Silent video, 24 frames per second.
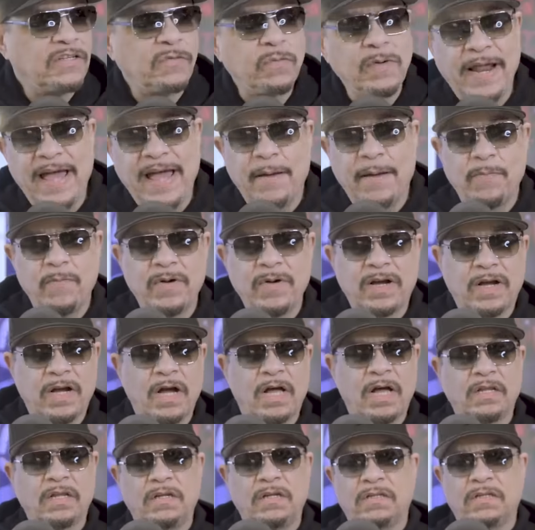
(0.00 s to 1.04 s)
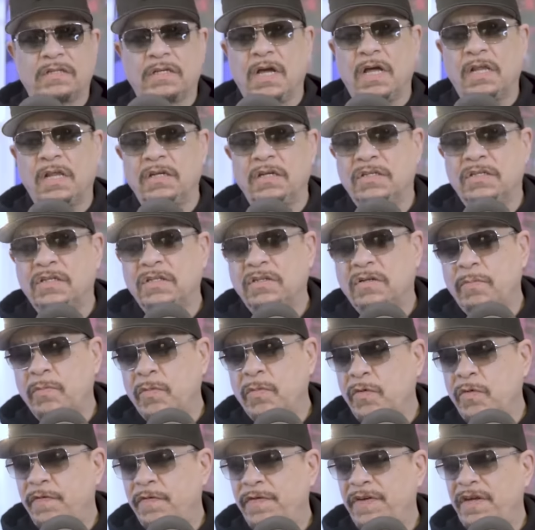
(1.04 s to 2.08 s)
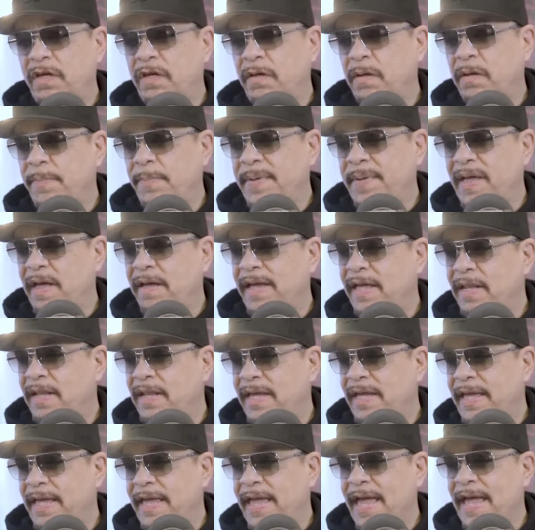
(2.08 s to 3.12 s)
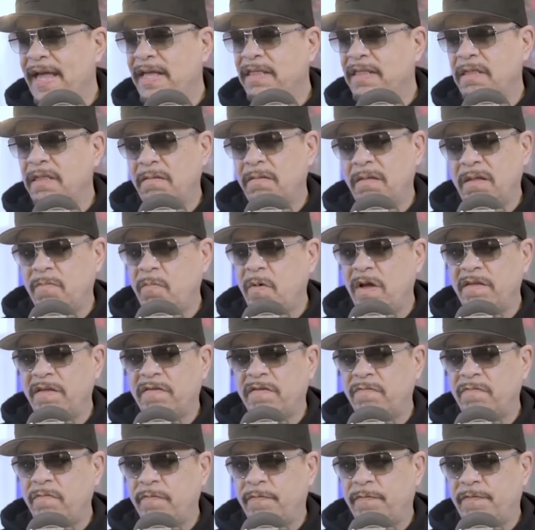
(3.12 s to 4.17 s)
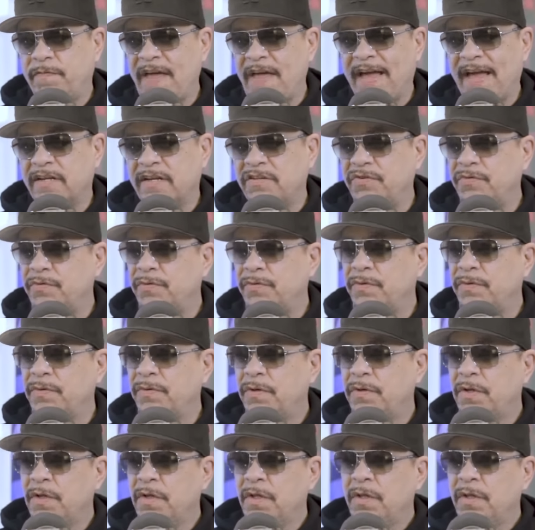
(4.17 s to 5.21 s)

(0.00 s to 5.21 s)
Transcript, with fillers: This is what happened with Colors. Colors is a movie about L A gangs. It wasn't factual